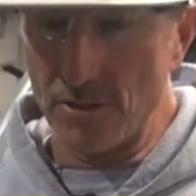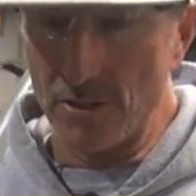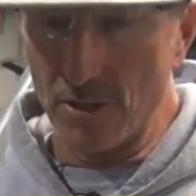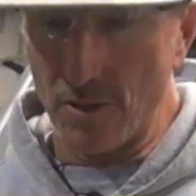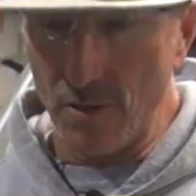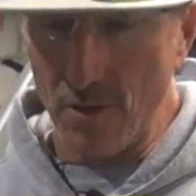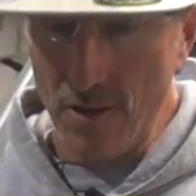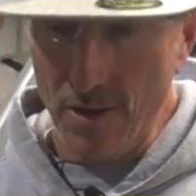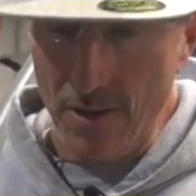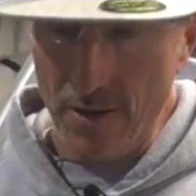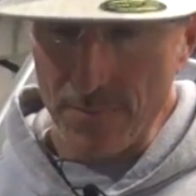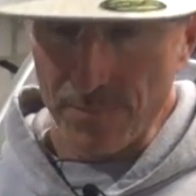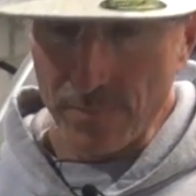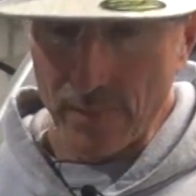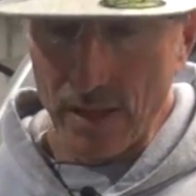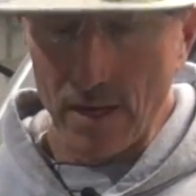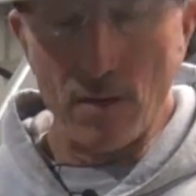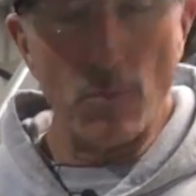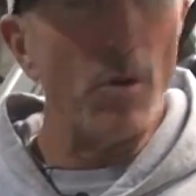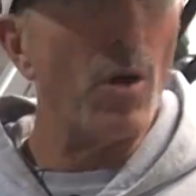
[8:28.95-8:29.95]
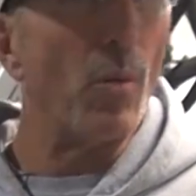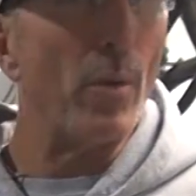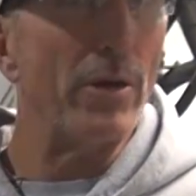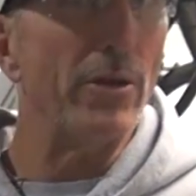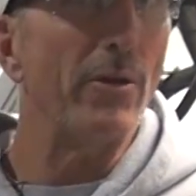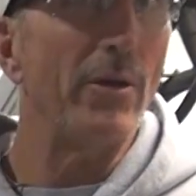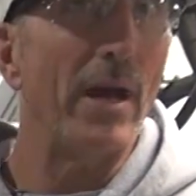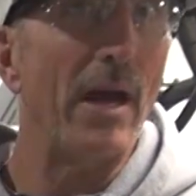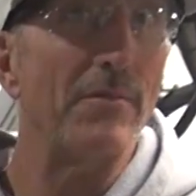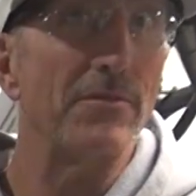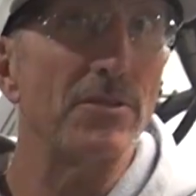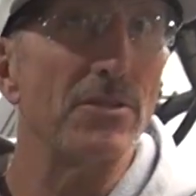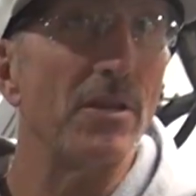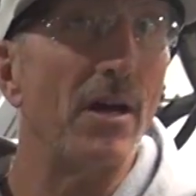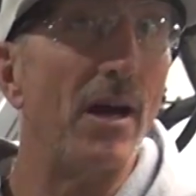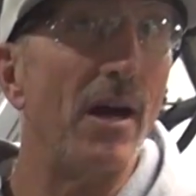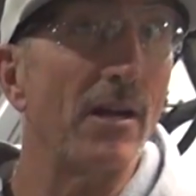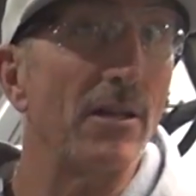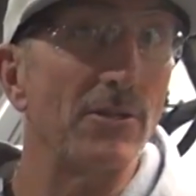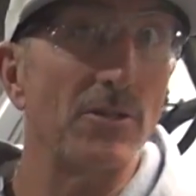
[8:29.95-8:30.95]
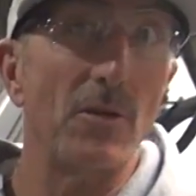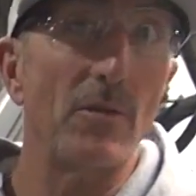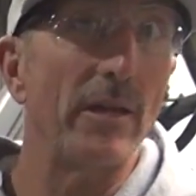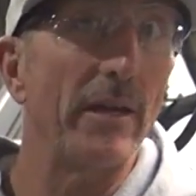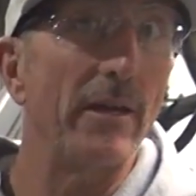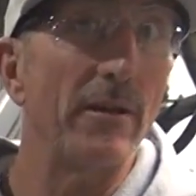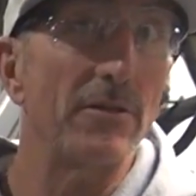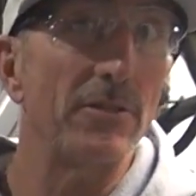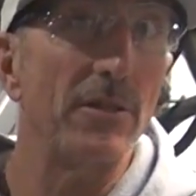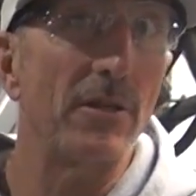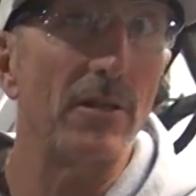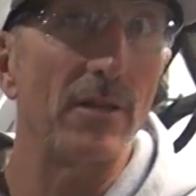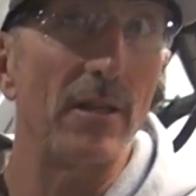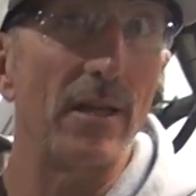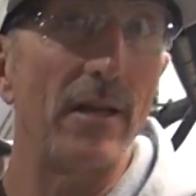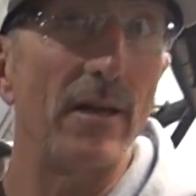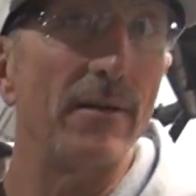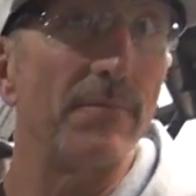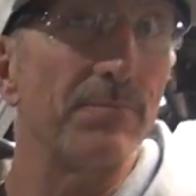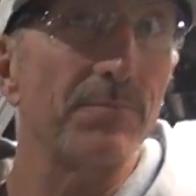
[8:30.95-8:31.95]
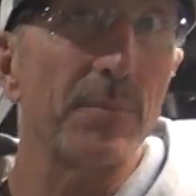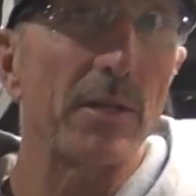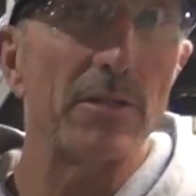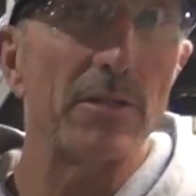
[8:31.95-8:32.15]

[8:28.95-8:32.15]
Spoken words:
So what we do have in stock is only here till